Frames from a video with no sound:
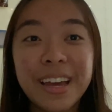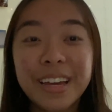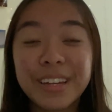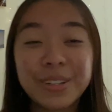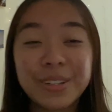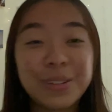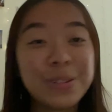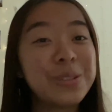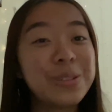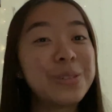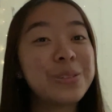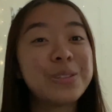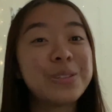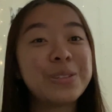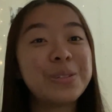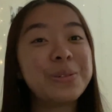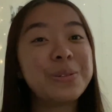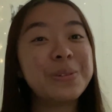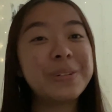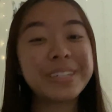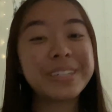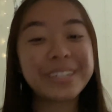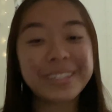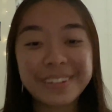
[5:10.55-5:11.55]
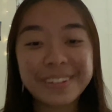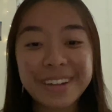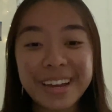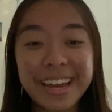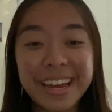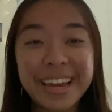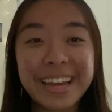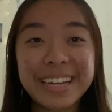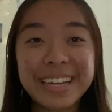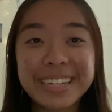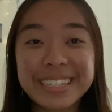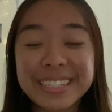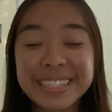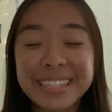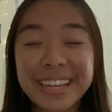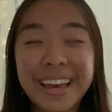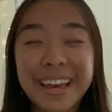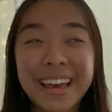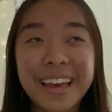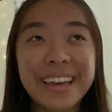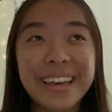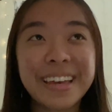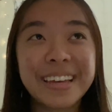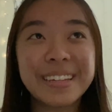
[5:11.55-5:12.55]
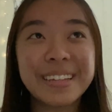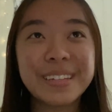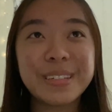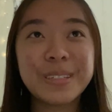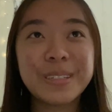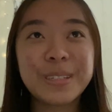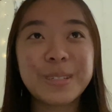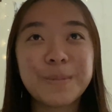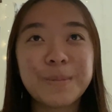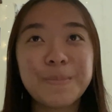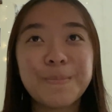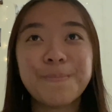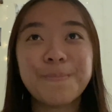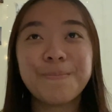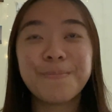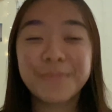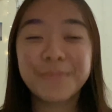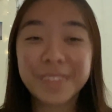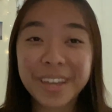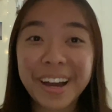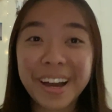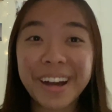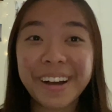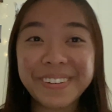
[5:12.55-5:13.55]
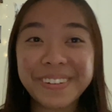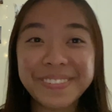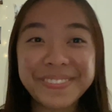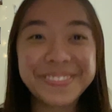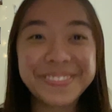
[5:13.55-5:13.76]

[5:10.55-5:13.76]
I know you'll do great, and yeah.